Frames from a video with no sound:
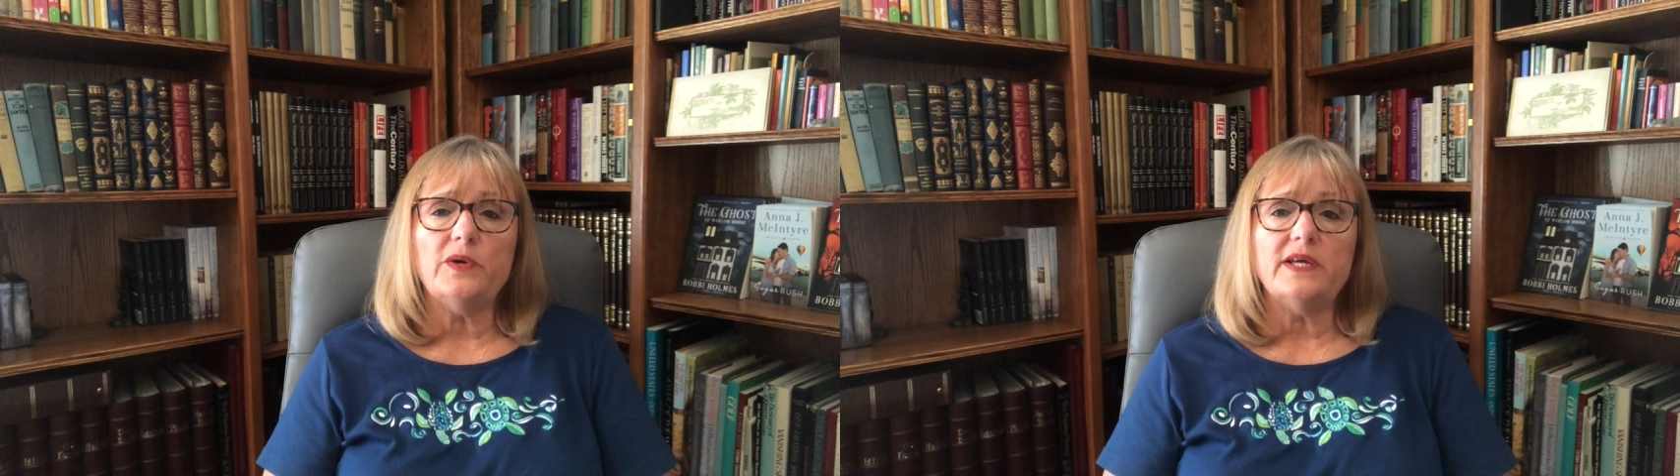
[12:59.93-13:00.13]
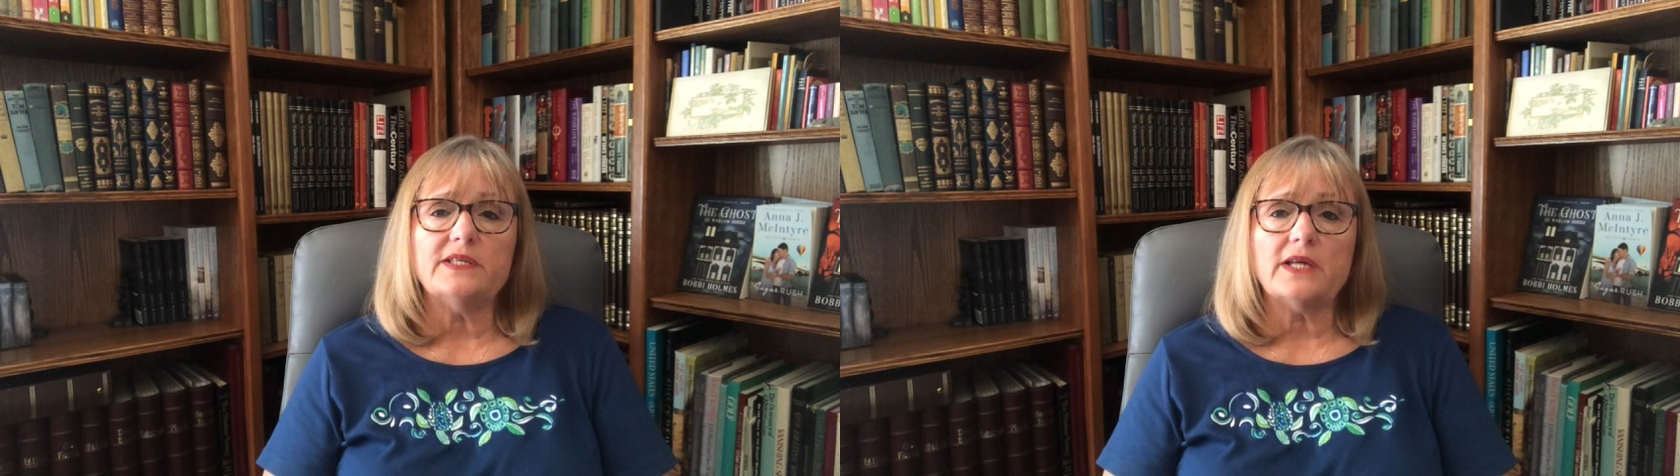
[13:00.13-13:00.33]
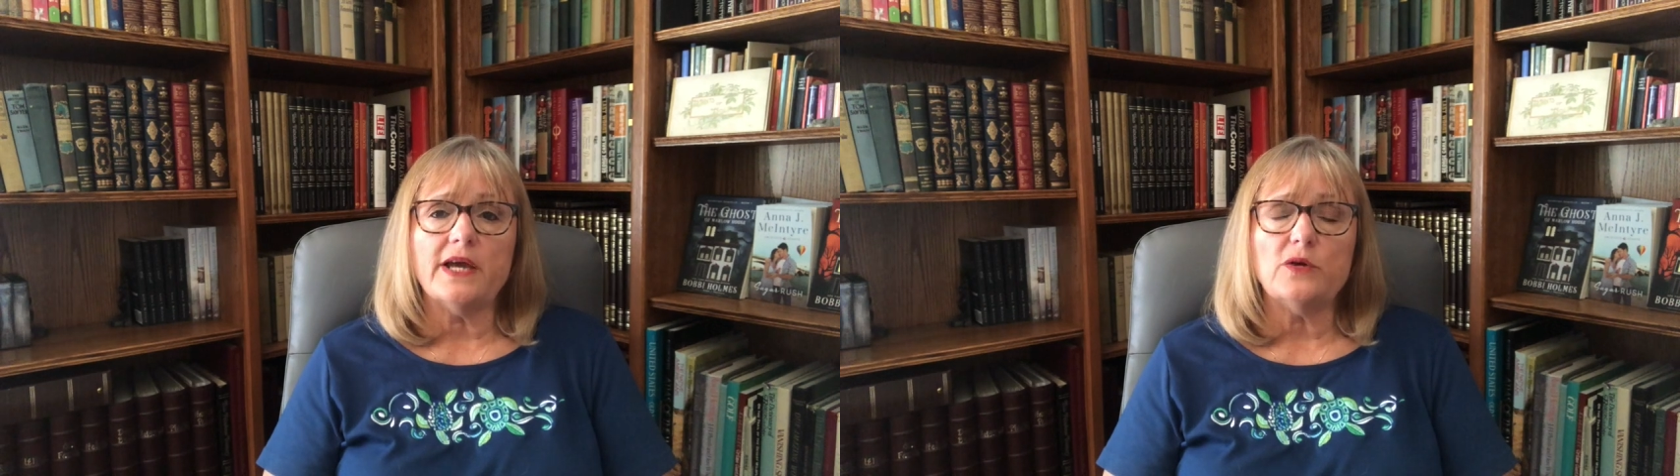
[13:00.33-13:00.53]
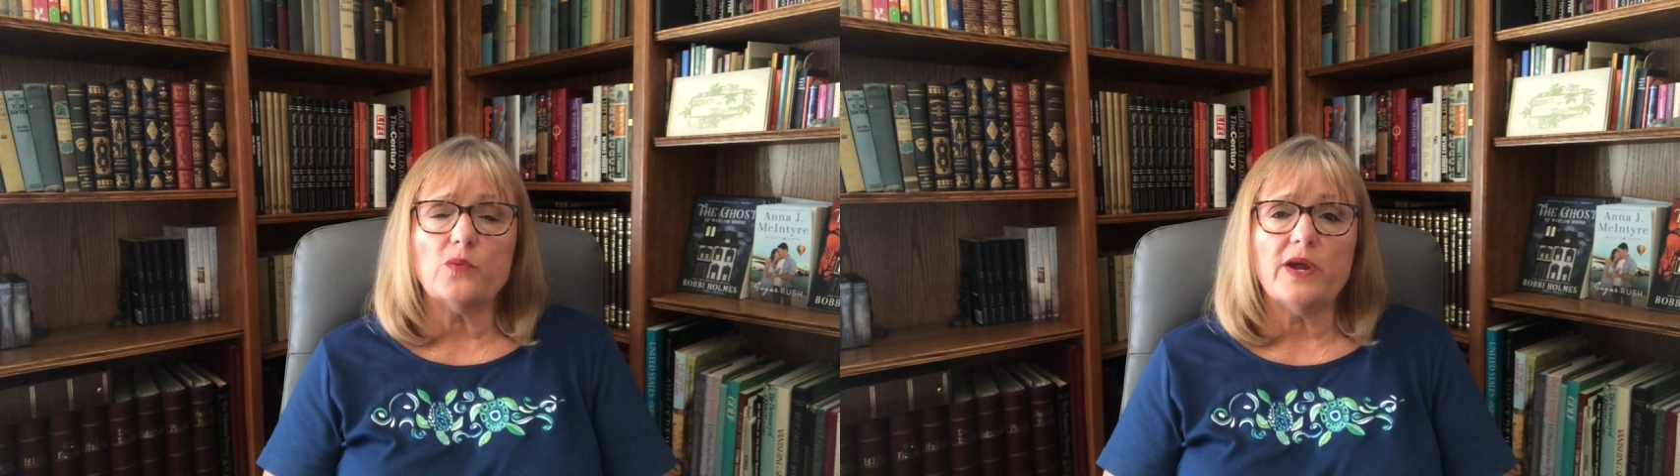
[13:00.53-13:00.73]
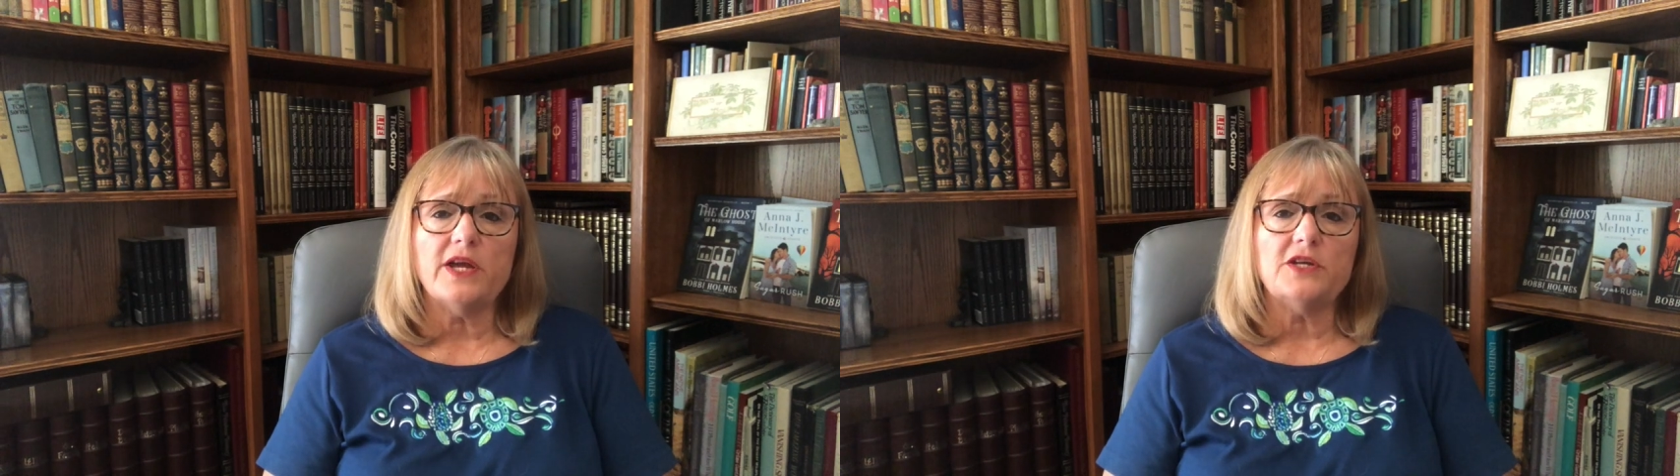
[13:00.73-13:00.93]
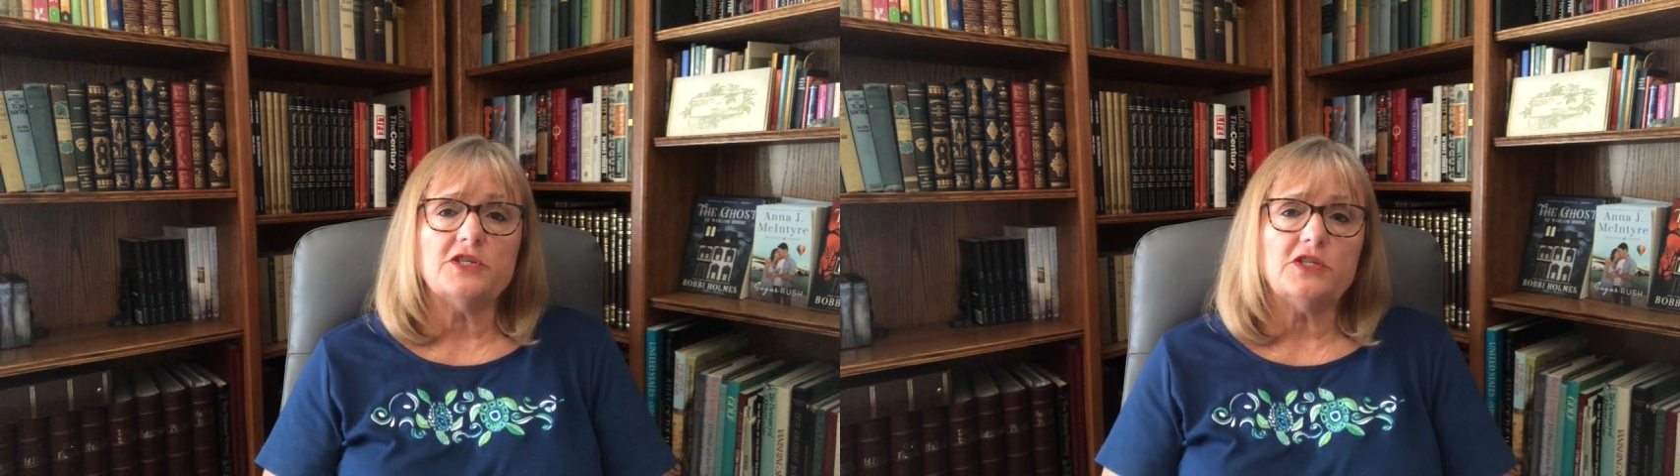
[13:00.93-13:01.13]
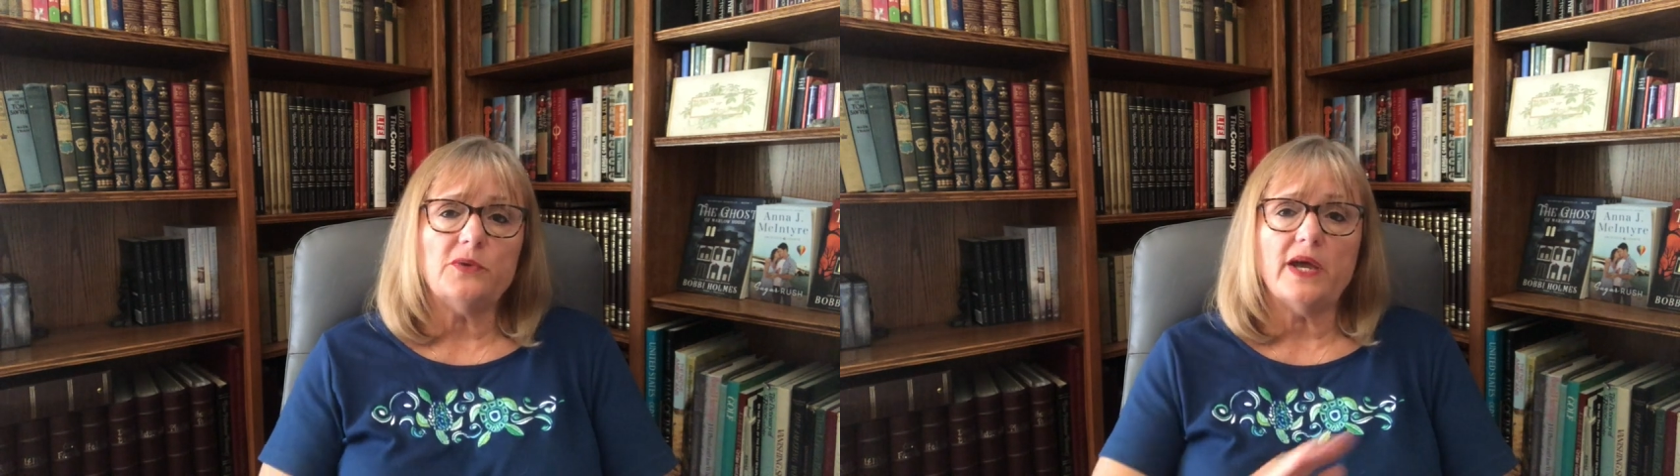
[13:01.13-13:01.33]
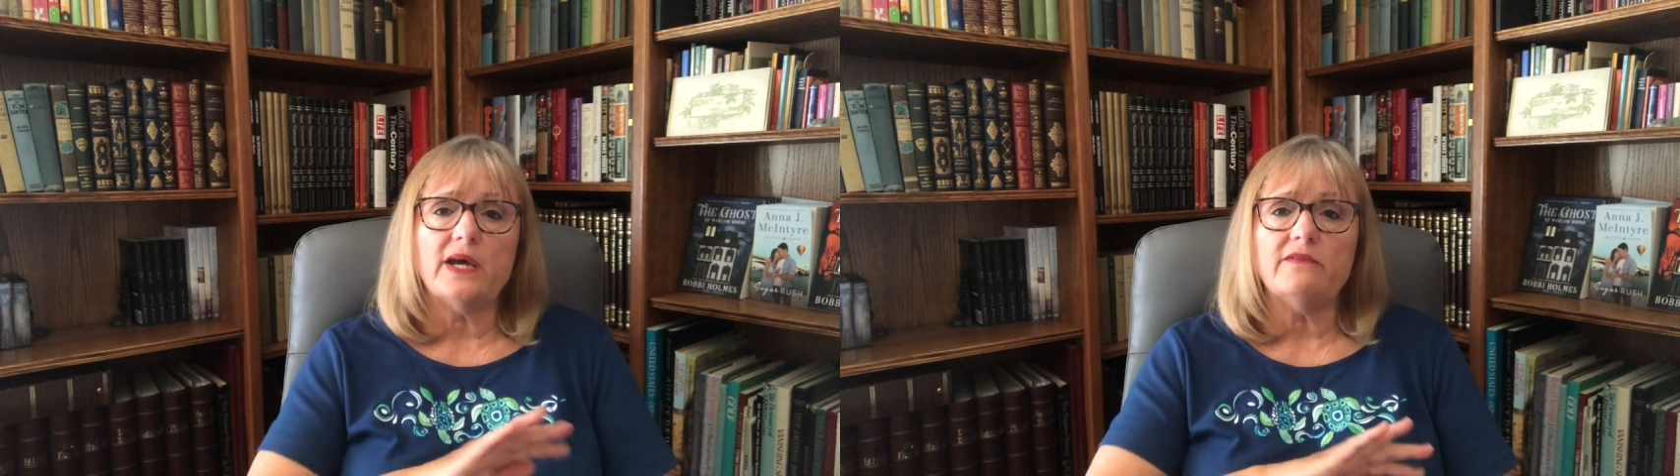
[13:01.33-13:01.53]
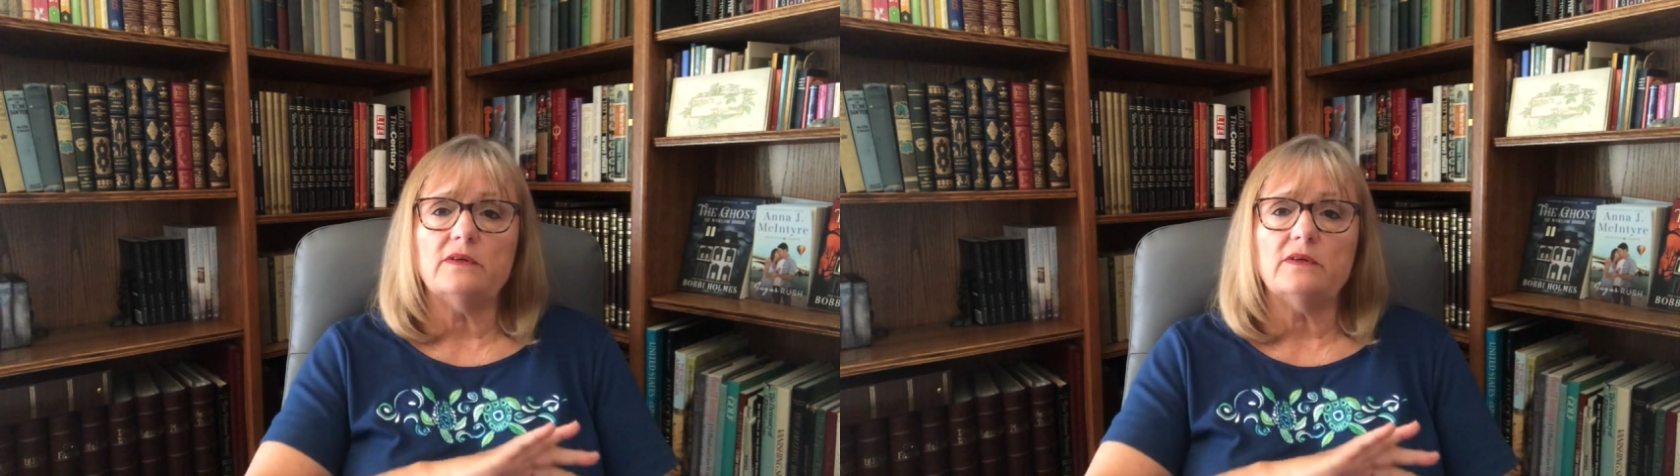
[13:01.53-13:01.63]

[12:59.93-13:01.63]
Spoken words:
is I arrange to have